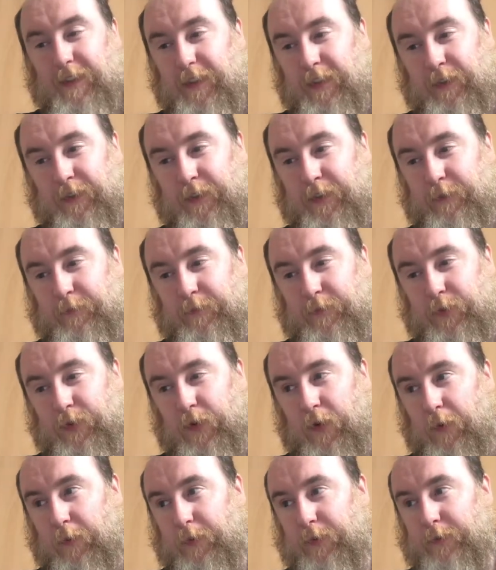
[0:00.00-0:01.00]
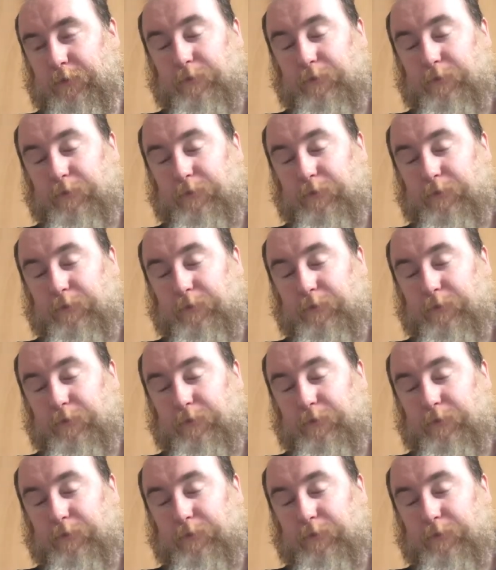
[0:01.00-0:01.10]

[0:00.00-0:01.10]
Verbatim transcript: I'm gonna stop.